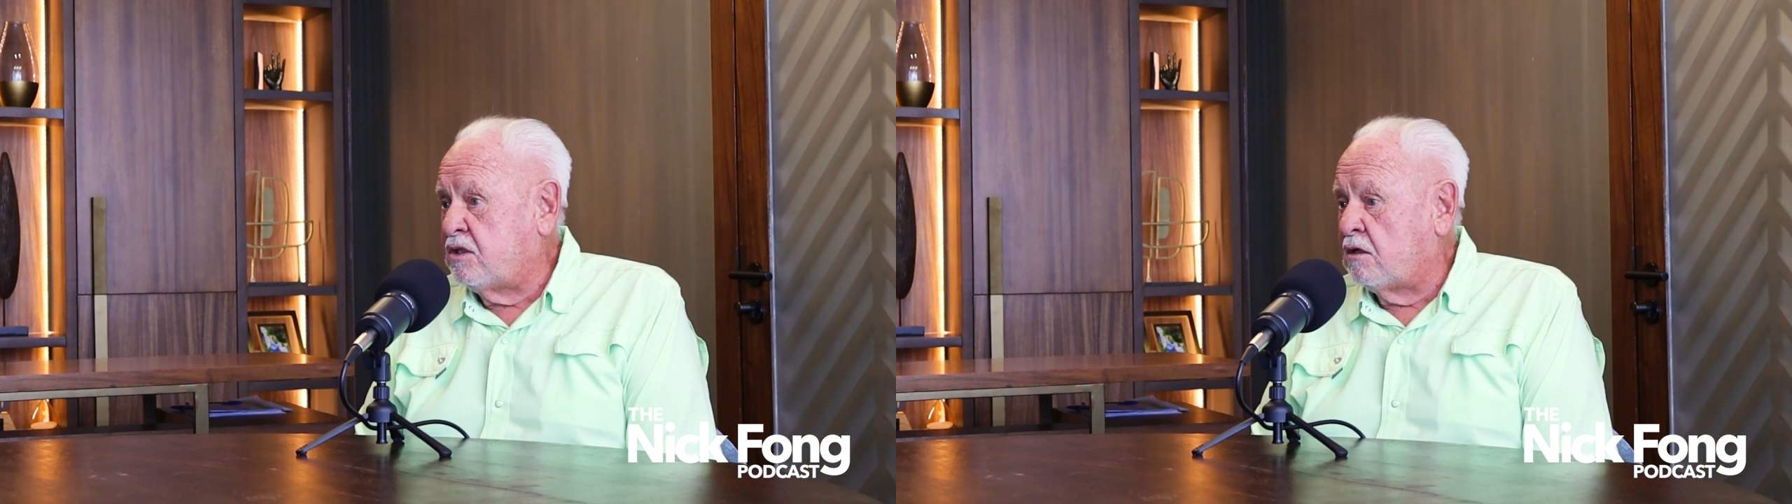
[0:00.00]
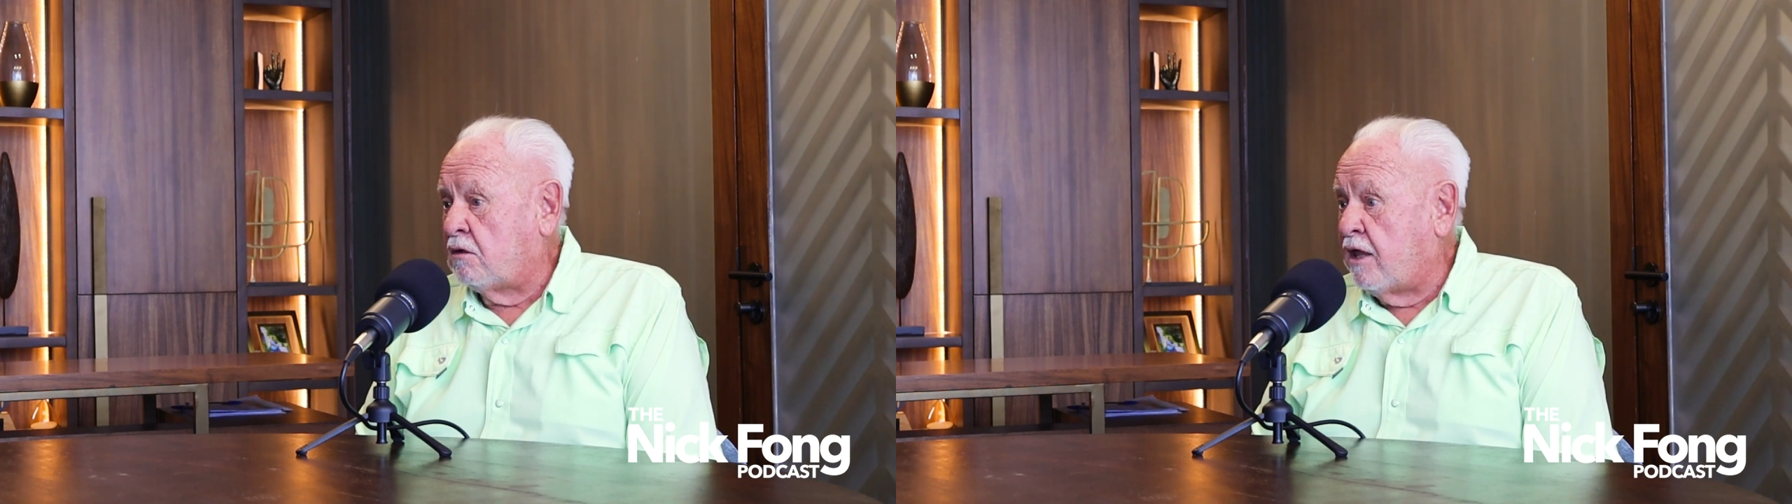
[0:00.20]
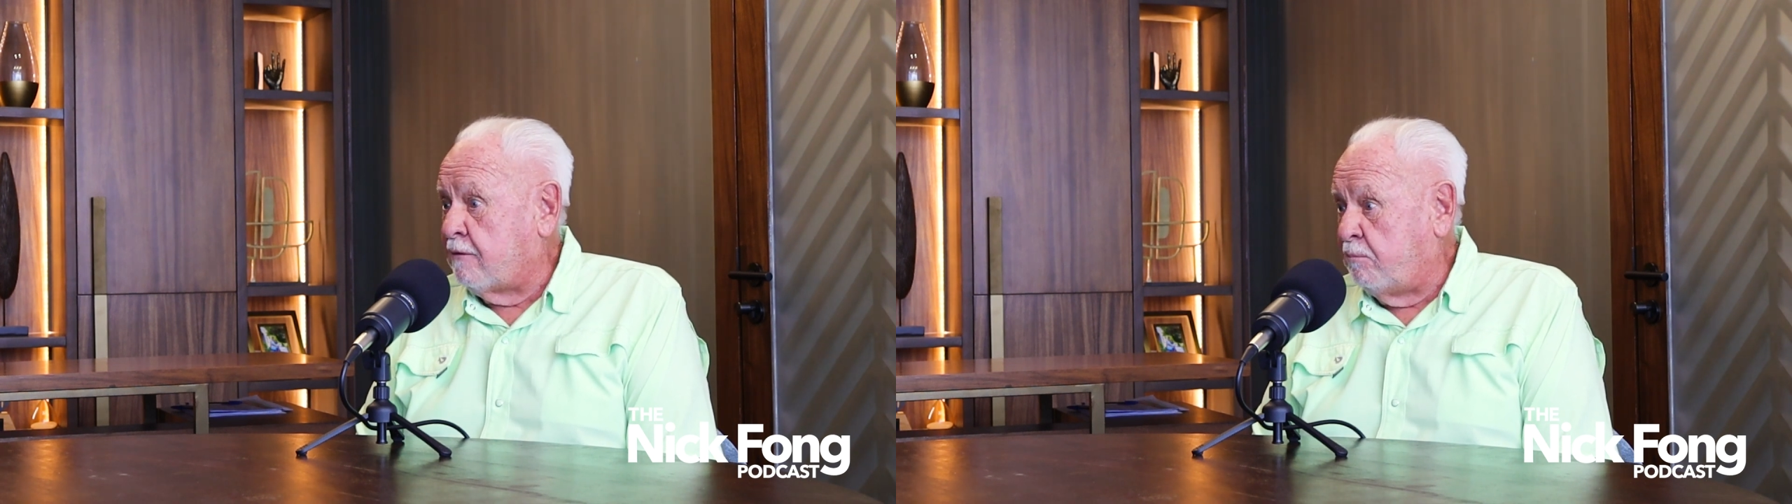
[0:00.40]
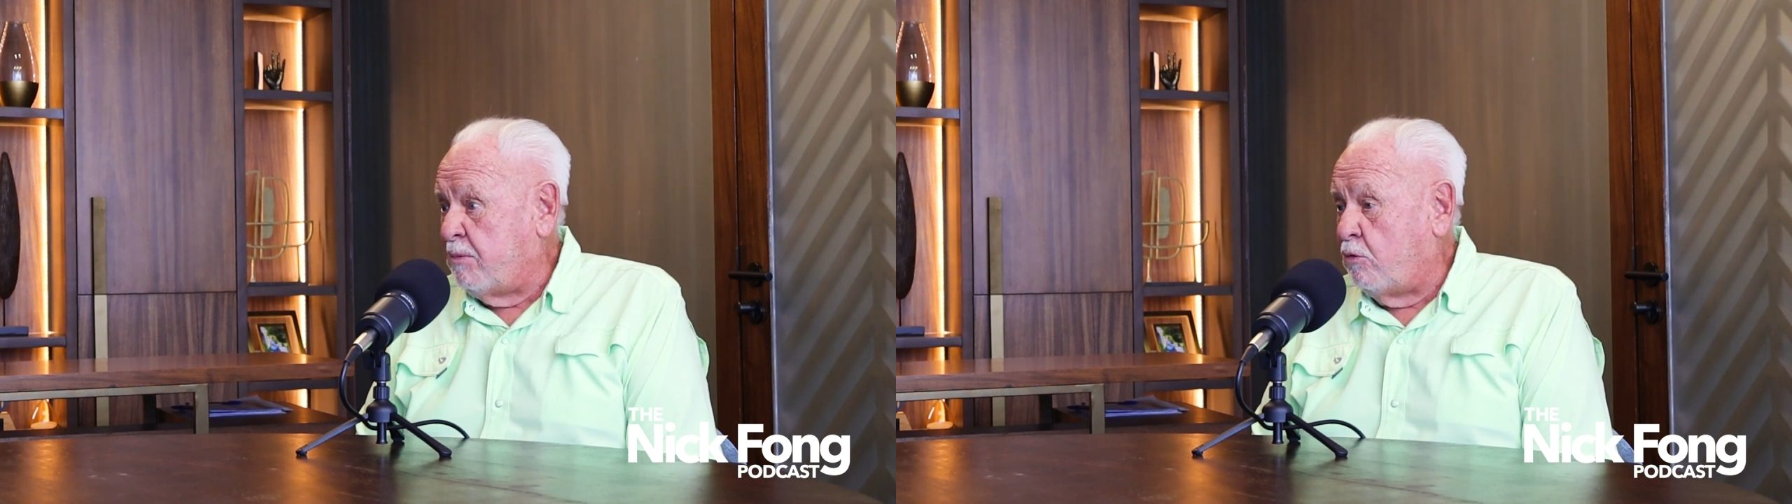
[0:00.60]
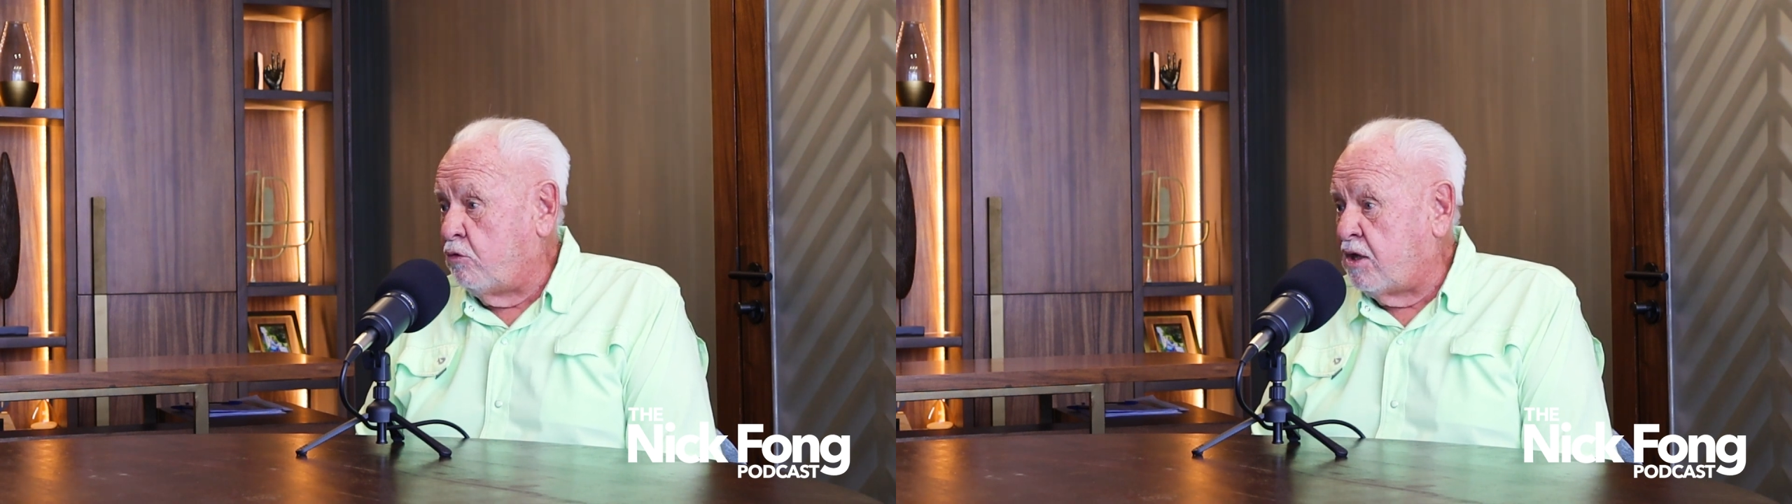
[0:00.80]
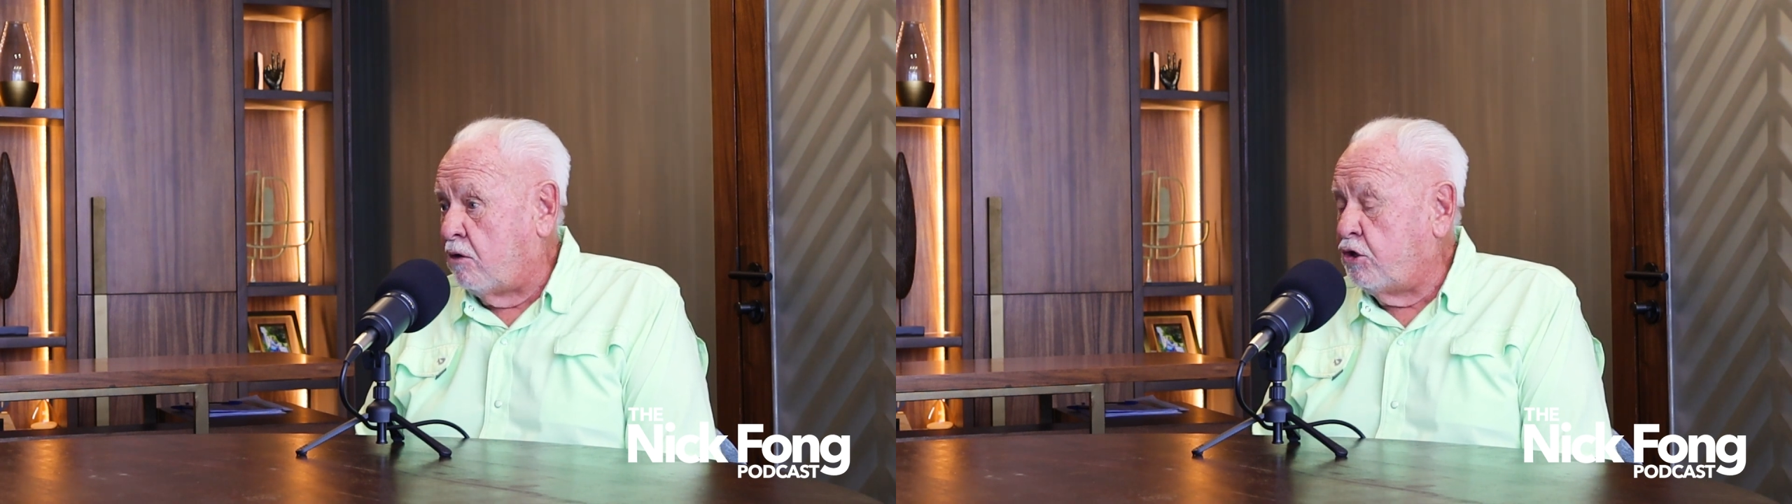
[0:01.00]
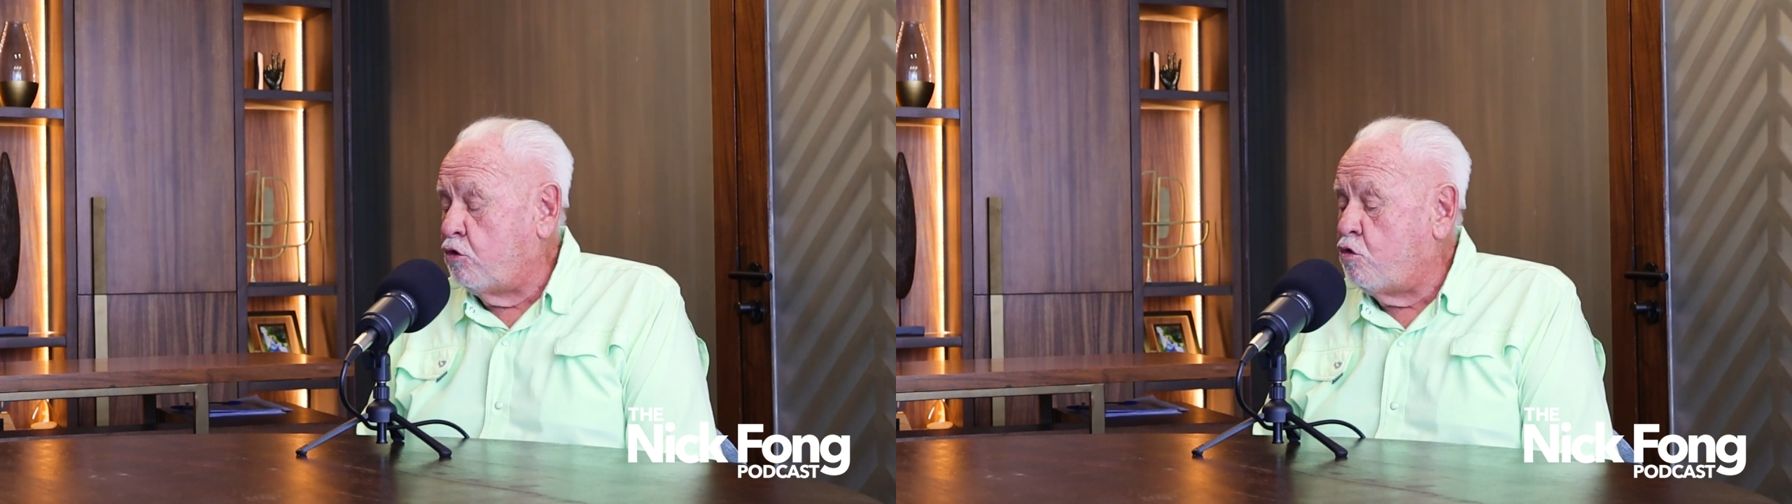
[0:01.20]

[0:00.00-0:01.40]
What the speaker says: that a lot of people were down here